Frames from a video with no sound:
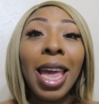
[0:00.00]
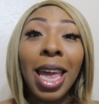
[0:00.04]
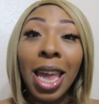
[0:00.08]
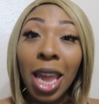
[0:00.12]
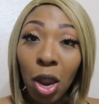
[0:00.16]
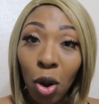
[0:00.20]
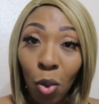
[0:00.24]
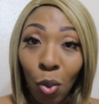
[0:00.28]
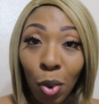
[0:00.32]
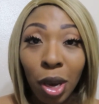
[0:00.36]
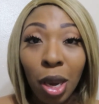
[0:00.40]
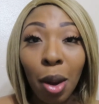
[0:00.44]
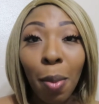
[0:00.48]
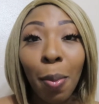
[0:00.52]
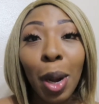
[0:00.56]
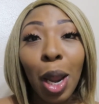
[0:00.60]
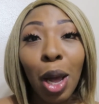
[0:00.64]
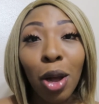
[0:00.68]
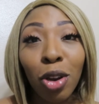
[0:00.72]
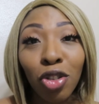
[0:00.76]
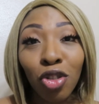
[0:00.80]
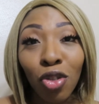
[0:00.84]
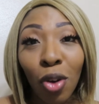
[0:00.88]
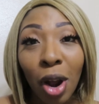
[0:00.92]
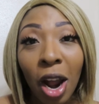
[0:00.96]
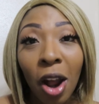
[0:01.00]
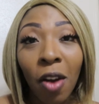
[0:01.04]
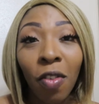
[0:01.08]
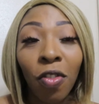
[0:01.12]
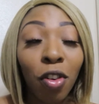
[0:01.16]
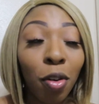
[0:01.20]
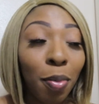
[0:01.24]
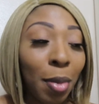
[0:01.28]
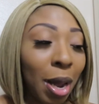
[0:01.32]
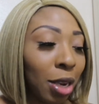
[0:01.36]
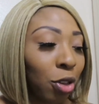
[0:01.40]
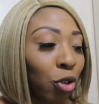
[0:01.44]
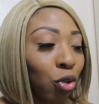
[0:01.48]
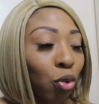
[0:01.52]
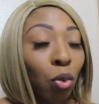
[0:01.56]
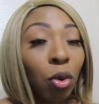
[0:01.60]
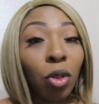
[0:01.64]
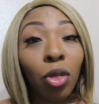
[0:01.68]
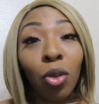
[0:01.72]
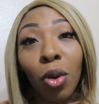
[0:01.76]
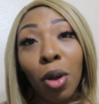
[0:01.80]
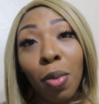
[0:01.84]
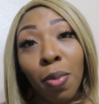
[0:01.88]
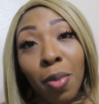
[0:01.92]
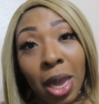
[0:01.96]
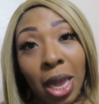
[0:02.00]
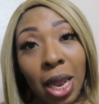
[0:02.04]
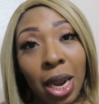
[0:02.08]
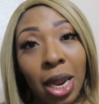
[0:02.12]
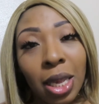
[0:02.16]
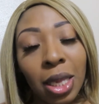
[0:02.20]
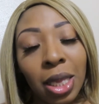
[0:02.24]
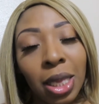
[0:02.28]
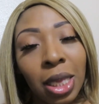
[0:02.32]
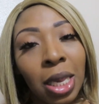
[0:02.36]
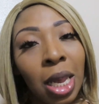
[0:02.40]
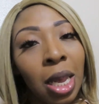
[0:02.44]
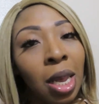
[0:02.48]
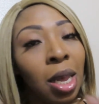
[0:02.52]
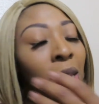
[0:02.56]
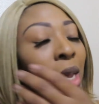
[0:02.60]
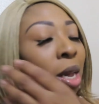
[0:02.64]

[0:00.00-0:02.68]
and hit it with the blow dryer for about two or three minutes.